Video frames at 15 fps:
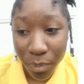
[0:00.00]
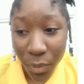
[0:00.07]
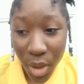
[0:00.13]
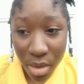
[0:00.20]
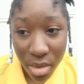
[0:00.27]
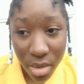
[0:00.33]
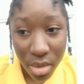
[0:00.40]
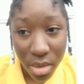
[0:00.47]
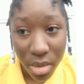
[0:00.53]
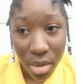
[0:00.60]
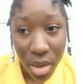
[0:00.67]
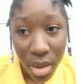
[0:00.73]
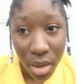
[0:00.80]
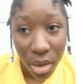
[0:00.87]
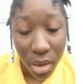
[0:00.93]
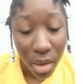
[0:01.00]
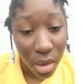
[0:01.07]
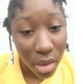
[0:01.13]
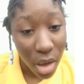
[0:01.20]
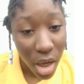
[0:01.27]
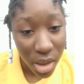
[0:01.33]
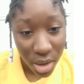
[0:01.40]
just
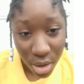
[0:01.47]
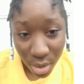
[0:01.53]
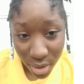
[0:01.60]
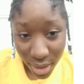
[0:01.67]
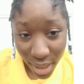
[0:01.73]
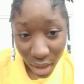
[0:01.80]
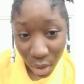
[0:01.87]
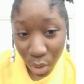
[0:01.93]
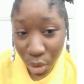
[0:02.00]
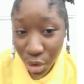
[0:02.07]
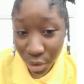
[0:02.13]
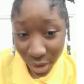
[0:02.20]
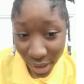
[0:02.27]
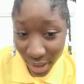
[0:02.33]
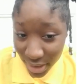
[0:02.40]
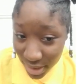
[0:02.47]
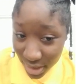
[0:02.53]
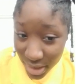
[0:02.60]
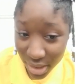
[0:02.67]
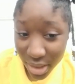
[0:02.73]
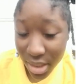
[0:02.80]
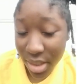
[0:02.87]
continue to get good grades.
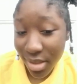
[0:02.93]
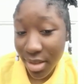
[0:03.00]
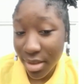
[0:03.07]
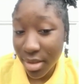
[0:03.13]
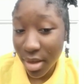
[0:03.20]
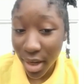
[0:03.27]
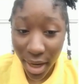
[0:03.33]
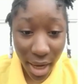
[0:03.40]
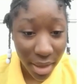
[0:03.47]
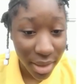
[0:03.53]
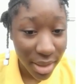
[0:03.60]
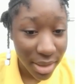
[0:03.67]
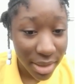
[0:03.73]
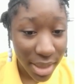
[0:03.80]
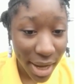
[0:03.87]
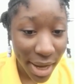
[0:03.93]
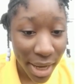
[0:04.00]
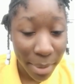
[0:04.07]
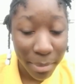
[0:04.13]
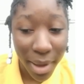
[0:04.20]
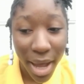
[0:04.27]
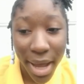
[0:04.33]
It's easier to study at this
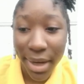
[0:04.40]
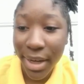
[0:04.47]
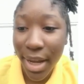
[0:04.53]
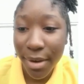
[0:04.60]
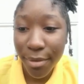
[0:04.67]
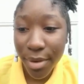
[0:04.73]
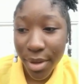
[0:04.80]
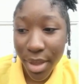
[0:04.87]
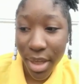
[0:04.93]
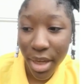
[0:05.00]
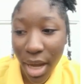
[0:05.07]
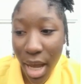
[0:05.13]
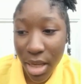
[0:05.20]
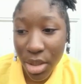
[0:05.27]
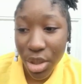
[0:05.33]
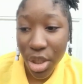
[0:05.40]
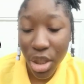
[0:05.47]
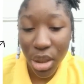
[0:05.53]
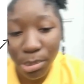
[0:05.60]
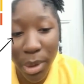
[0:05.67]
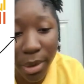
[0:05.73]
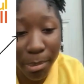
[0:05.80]
time, and everything has
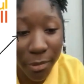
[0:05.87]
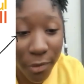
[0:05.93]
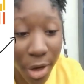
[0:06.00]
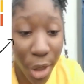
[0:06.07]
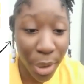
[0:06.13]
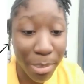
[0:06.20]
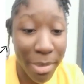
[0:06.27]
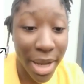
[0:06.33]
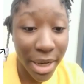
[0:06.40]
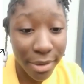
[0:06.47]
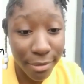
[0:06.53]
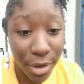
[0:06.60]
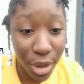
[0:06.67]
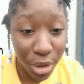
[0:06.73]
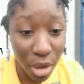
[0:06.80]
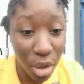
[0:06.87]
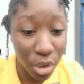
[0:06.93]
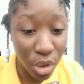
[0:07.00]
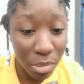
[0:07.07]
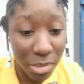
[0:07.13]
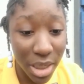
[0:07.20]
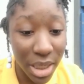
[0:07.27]
just been very beneficial
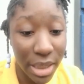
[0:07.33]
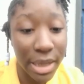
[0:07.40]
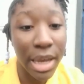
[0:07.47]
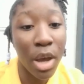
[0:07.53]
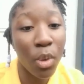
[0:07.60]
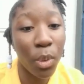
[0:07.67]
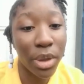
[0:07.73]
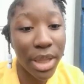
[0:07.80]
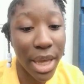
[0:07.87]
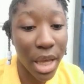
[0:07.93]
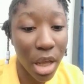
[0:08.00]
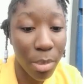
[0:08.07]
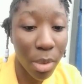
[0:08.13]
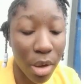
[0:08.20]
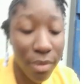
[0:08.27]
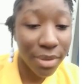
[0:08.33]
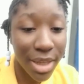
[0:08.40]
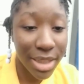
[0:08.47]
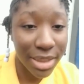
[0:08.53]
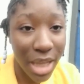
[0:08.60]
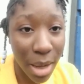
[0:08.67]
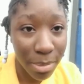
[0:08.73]
to me with the help of
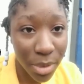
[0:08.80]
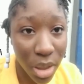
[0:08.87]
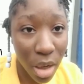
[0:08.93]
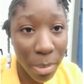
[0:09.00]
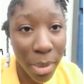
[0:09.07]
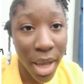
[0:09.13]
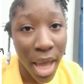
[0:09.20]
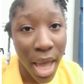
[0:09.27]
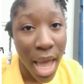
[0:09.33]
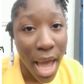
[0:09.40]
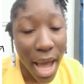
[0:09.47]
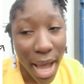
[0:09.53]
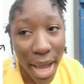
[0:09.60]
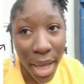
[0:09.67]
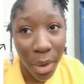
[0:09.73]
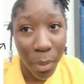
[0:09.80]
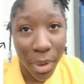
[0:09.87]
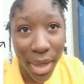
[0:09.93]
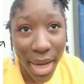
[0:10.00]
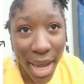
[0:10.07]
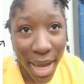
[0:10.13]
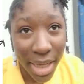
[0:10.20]
this laptop. I
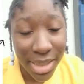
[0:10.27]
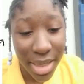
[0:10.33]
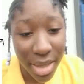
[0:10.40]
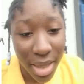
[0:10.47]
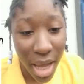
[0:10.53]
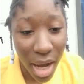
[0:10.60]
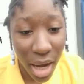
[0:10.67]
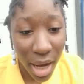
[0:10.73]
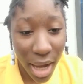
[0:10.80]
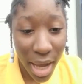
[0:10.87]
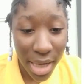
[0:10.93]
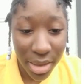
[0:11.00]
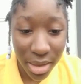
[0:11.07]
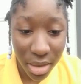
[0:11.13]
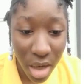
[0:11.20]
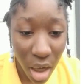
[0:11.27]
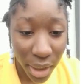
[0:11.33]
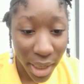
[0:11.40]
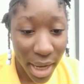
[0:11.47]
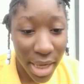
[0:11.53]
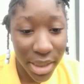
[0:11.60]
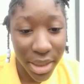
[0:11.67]
would like to thank Auntie
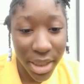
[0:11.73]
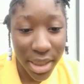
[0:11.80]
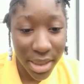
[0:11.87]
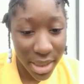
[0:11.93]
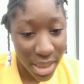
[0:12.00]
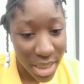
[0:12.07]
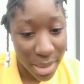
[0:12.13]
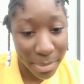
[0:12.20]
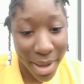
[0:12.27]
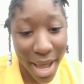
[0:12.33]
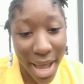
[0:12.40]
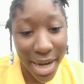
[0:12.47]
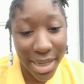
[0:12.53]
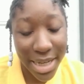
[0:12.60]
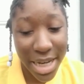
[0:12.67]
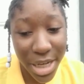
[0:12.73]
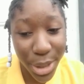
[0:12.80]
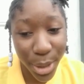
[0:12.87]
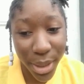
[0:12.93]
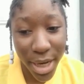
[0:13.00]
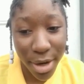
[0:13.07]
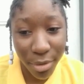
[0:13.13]
Donna and her team and each
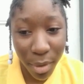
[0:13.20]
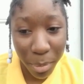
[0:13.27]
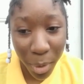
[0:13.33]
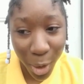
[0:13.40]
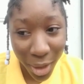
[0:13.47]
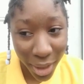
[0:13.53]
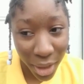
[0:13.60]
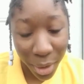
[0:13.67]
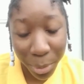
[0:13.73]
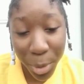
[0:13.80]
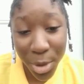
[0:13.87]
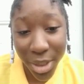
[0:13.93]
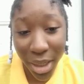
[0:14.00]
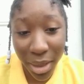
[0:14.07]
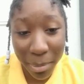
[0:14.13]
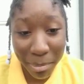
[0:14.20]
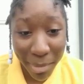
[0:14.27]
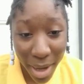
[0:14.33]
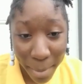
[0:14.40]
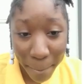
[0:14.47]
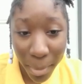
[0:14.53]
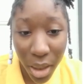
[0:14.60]
and every Pollyanna Project
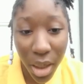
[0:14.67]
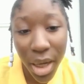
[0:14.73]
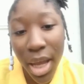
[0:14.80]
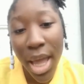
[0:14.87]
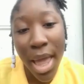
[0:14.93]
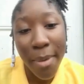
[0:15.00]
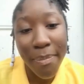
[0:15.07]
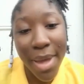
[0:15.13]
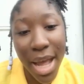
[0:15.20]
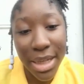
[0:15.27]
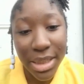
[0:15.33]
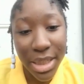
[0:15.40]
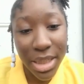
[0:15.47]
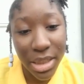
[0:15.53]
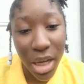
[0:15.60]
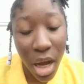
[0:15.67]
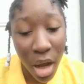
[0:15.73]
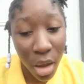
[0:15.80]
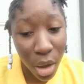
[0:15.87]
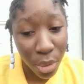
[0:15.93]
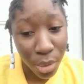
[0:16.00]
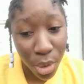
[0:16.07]
member that is
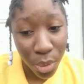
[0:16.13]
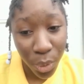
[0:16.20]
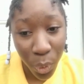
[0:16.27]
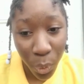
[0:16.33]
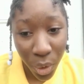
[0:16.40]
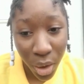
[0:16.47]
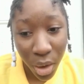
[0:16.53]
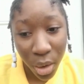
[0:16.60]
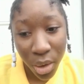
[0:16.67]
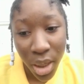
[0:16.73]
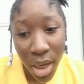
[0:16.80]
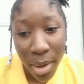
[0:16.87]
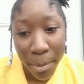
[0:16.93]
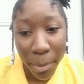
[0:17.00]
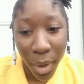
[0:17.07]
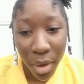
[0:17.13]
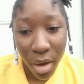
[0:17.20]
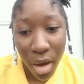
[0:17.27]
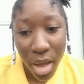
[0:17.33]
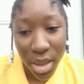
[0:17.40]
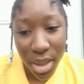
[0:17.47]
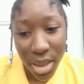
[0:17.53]
all around the world,
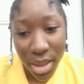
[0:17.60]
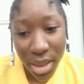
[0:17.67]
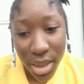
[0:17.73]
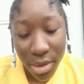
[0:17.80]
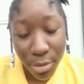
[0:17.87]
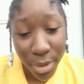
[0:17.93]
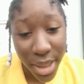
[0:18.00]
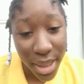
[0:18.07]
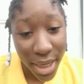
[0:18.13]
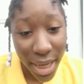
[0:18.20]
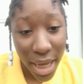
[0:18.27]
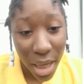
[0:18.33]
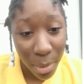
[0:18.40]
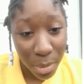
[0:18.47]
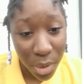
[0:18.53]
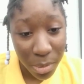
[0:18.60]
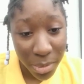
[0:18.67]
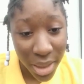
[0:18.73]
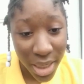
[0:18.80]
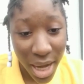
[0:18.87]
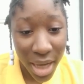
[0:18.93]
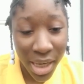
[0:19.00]
because it really helped
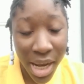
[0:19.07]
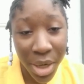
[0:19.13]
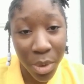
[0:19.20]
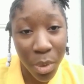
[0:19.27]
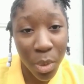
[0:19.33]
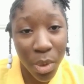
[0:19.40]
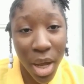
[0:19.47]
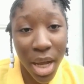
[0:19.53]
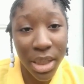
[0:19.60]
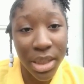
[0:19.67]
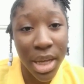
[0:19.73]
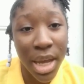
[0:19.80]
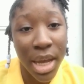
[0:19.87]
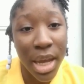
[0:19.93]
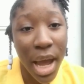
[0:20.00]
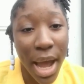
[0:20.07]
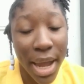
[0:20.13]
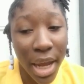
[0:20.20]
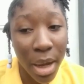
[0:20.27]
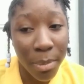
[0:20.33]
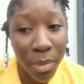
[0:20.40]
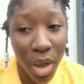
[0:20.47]
me, and I know that I
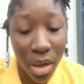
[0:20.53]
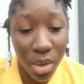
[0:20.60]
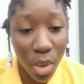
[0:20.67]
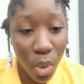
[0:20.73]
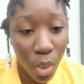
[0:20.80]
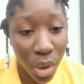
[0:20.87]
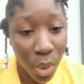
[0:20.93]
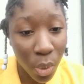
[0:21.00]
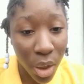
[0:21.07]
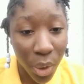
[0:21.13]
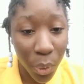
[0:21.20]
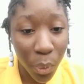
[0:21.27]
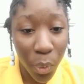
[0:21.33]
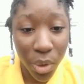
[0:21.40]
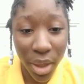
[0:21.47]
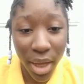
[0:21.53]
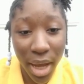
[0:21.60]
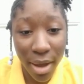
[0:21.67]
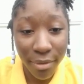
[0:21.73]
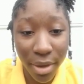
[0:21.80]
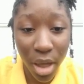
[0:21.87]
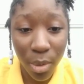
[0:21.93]
am not the only one who they
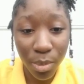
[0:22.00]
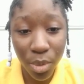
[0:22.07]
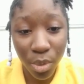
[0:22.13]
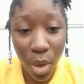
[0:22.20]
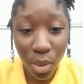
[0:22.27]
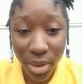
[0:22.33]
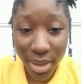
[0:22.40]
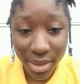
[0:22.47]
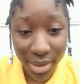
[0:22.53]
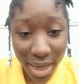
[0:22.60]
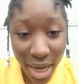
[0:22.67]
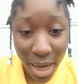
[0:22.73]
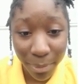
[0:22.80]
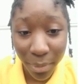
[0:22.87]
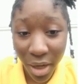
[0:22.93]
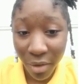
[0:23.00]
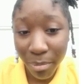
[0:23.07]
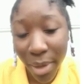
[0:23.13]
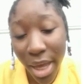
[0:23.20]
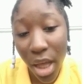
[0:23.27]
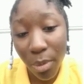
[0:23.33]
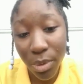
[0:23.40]
have helped throughout this time. We have
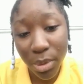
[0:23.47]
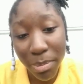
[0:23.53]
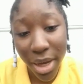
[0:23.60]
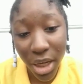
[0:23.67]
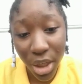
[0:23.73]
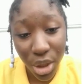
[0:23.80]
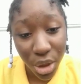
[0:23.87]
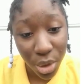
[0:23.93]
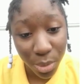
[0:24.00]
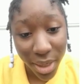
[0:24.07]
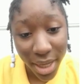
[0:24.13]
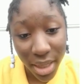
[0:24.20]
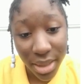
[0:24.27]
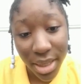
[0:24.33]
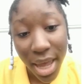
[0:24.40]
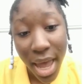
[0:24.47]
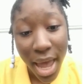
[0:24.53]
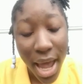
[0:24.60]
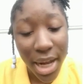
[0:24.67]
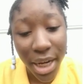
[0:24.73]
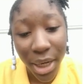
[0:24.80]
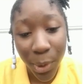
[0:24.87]
helped many students,
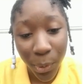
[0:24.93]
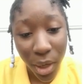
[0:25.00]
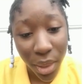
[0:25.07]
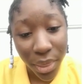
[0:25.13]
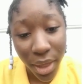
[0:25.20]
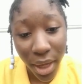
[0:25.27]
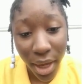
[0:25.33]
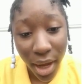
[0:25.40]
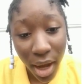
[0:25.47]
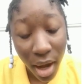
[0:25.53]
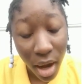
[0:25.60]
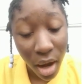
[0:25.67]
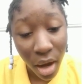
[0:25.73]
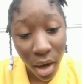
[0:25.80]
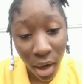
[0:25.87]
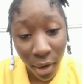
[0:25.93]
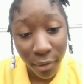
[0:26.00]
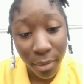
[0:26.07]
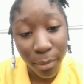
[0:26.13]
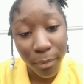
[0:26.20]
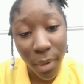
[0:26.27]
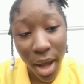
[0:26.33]
and I know that they are
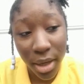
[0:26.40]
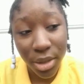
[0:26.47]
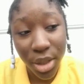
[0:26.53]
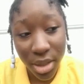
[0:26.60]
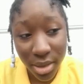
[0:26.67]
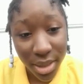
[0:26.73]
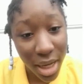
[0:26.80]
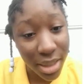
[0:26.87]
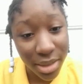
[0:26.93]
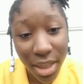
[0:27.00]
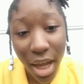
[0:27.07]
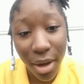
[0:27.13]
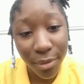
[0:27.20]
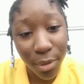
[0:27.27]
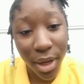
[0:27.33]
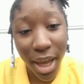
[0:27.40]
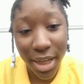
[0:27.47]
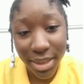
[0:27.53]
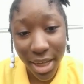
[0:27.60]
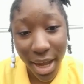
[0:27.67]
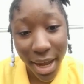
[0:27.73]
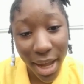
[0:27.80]
just as thankful
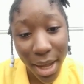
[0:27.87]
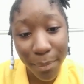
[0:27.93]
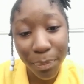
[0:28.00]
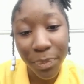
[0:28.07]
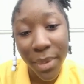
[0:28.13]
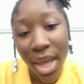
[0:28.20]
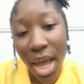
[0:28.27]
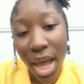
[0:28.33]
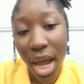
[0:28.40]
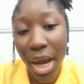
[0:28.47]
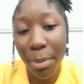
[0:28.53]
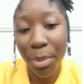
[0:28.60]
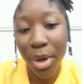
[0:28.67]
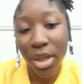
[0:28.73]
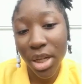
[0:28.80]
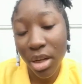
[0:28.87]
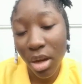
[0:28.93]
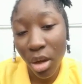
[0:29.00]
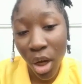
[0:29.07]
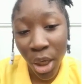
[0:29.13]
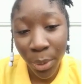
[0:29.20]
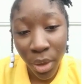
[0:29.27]
as I am. I pray that the
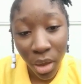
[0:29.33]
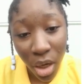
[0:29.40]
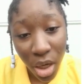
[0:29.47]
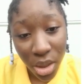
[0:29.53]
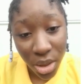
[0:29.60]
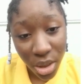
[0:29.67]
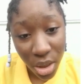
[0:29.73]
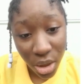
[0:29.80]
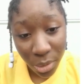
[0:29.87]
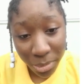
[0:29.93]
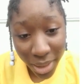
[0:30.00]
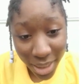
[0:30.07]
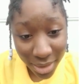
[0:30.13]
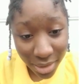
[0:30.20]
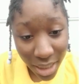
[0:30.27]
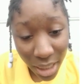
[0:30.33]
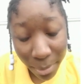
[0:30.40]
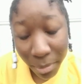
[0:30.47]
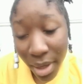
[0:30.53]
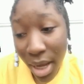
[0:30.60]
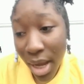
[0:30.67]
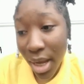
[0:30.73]
Lord will continue to bless
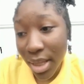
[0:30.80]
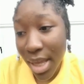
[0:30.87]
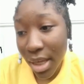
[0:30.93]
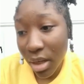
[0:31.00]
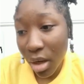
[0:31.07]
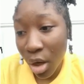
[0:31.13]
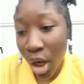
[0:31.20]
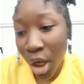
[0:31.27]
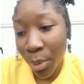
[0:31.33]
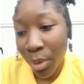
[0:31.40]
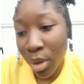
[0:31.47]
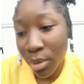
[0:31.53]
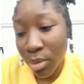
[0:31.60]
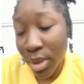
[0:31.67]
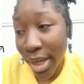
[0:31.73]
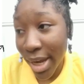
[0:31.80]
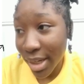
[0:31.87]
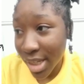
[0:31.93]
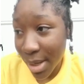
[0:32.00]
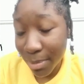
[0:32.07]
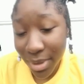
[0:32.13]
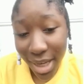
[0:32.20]
them, that the Lord will take
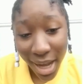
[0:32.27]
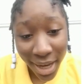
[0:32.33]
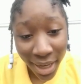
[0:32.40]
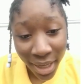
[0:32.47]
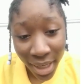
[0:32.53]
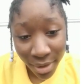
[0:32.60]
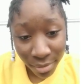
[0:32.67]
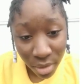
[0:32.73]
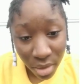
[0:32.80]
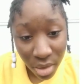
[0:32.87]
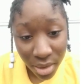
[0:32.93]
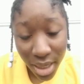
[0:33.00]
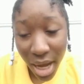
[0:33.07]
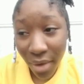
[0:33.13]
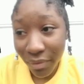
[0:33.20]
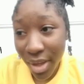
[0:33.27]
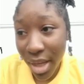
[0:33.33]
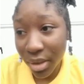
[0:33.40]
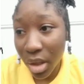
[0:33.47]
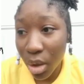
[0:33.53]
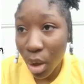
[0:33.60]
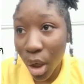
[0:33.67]
them to higher levels, and
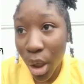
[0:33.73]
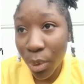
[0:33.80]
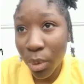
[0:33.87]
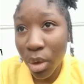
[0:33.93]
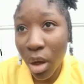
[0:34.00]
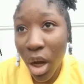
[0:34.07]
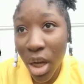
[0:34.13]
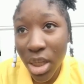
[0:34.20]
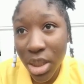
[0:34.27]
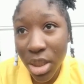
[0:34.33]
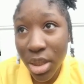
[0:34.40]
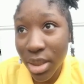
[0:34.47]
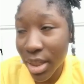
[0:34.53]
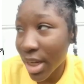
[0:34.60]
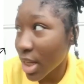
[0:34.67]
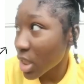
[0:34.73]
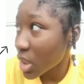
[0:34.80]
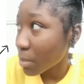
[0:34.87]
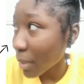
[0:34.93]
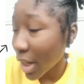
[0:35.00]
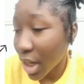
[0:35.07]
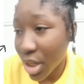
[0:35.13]
that the Lord will continue to
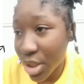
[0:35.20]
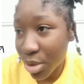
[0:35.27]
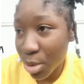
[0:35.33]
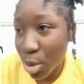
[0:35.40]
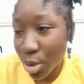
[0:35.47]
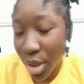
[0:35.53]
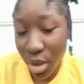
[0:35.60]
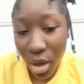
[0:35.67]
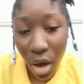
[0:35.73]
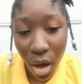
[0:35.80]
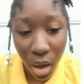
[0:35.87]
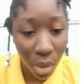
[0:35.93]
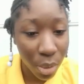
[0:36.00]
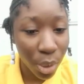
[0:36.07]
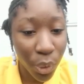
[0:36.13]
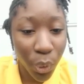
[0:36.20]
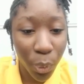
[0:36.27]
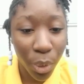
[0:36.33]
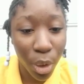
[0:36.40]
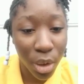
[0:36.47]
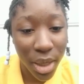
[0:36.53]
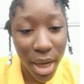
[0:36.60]
inspire children all around the
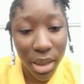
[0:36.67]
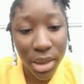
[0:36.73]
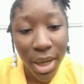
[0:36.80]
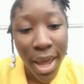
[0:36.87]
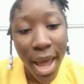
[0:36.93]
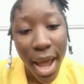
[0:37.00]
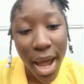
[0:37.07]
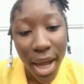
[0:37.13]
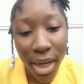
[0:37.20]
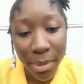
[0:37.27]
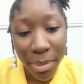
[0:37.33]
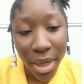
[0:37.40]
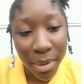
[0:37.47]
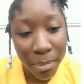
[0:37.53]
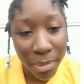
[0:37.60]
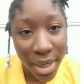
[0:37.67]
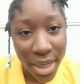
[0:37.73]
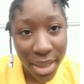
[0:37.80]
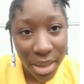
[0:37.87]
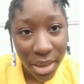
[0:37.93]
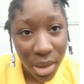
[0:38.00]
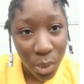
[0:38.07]
world that had been
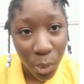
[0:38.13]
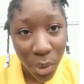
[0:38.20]
blessed